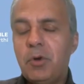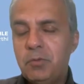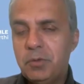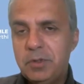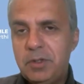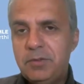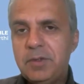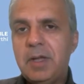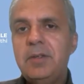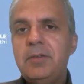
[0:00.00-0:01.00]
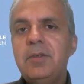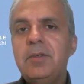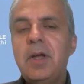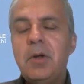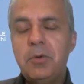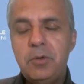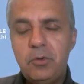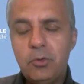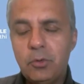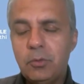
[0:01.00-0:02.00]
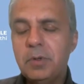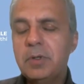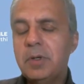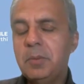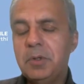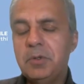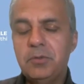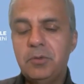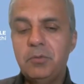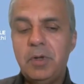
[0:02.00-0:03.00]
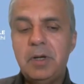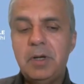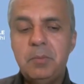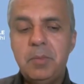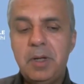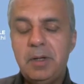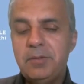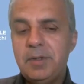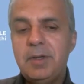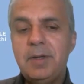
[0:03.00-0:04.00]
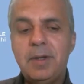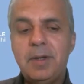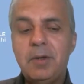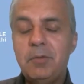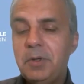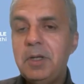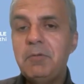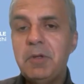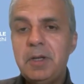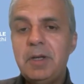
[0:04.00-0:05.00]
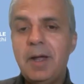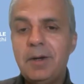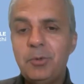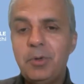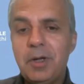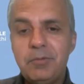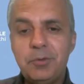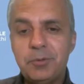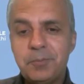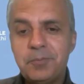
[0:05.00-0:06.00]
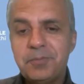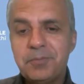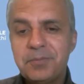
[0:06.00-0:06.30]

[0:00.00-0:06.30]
What were these challenges? How did you overcome it? So welcome, Elsa. Very, very glad to have you.